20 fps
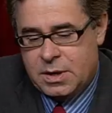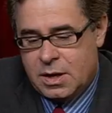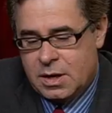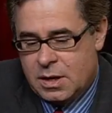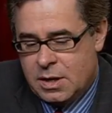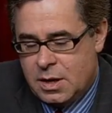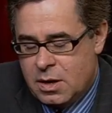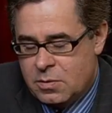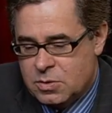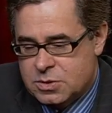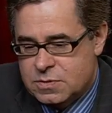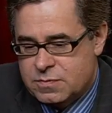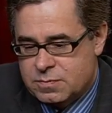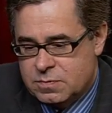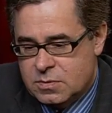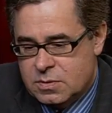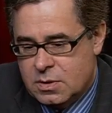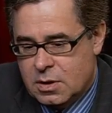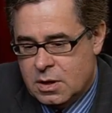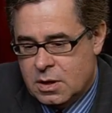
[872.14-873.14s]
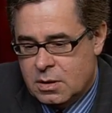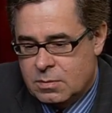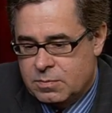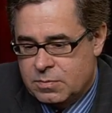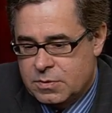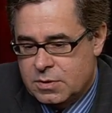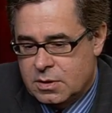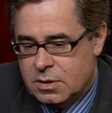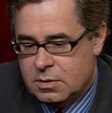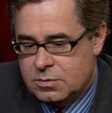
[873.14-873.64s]
I, and I was um,
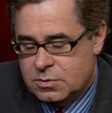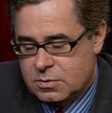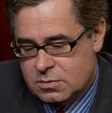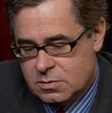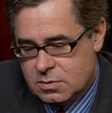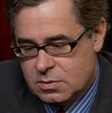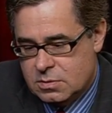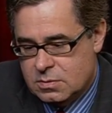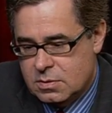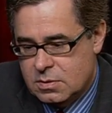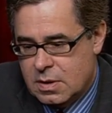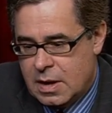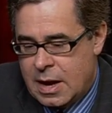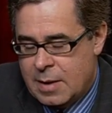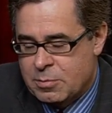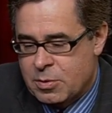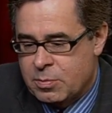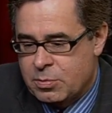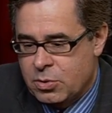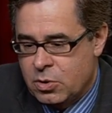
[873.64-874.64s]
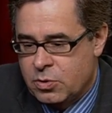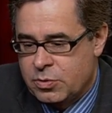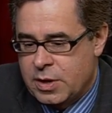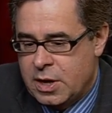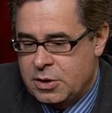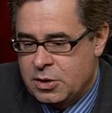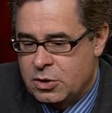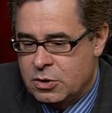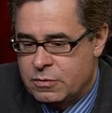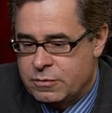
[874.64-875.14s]
you know, apropos
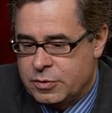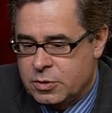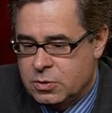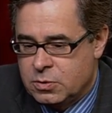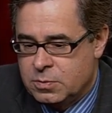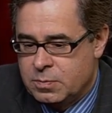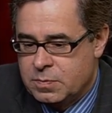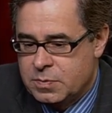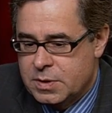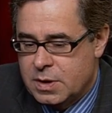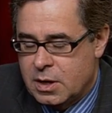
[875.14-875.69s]
that interview,